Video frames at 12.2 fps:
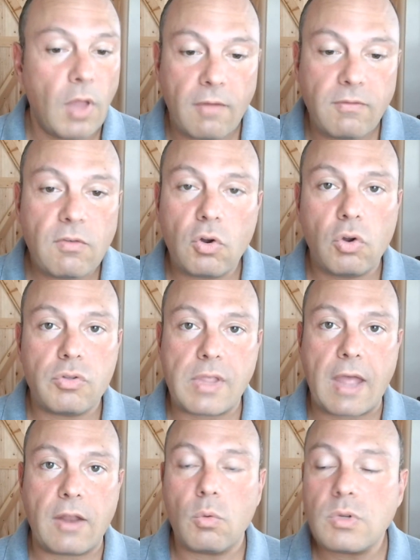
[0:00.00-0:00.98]
I've never heard
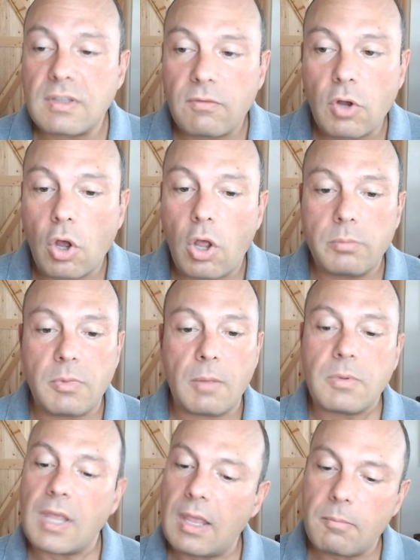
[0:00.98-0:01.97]
that. No one's ever called me
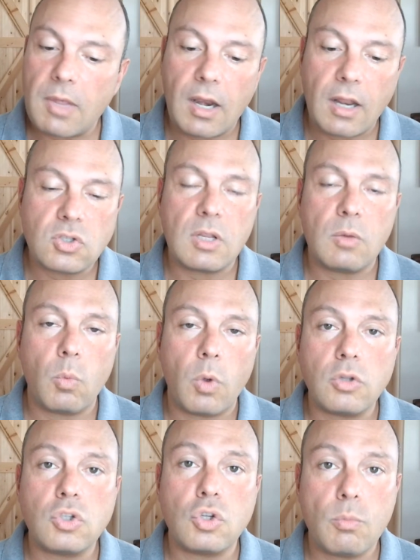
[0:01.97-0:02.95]
up, hey man, I just need
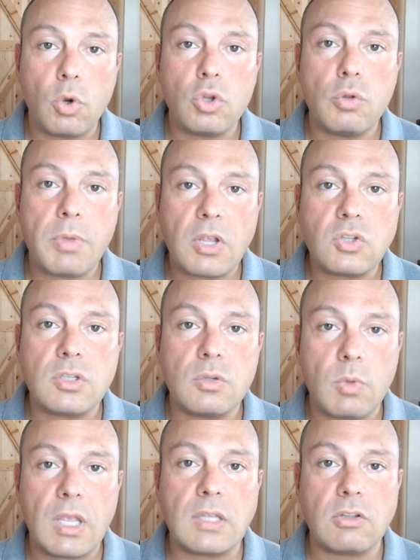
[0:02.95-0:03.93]
1 or 2 more new patients a
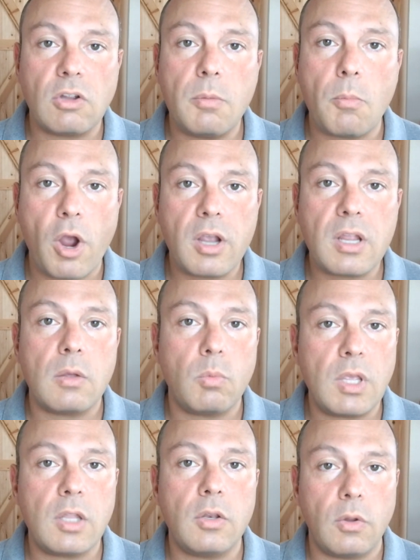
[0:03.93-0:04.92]
week. Is there any marketing
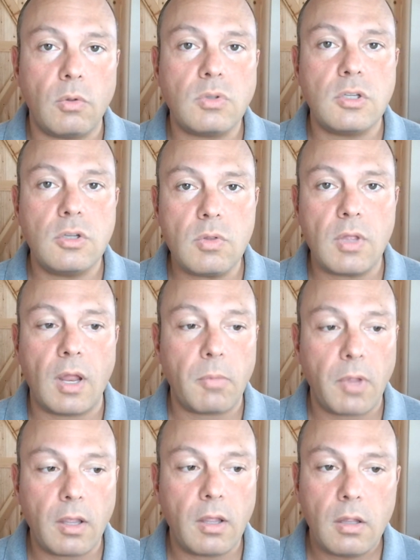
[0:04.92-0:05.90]
we can do to do that? I'm
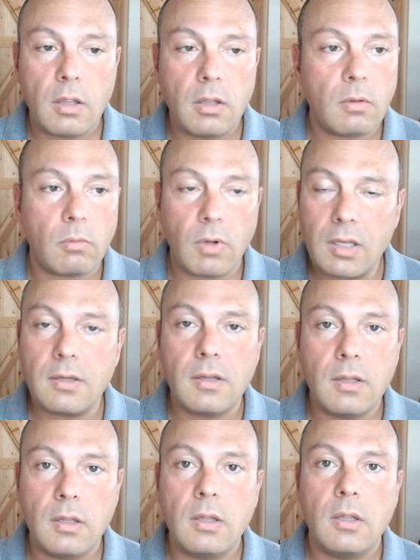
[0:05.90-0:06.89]
like, what?
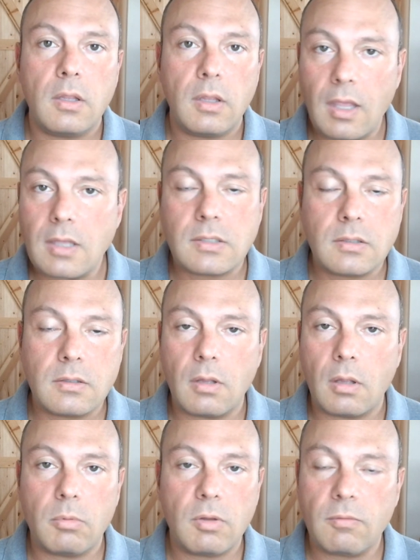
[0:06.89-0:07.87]
Yes.
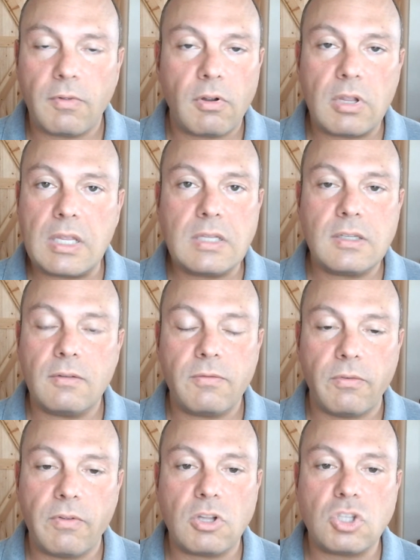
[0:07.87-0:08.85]
I mean, very easy and
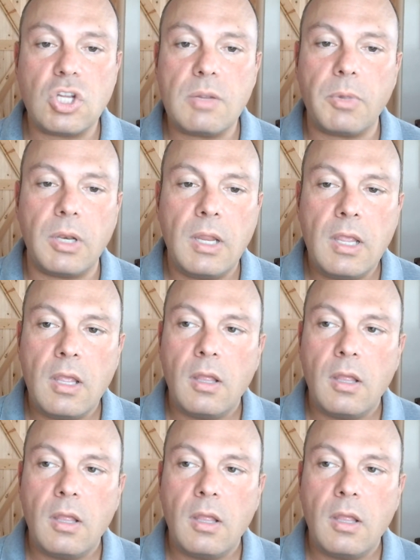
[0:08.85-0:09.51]
for very cheap, but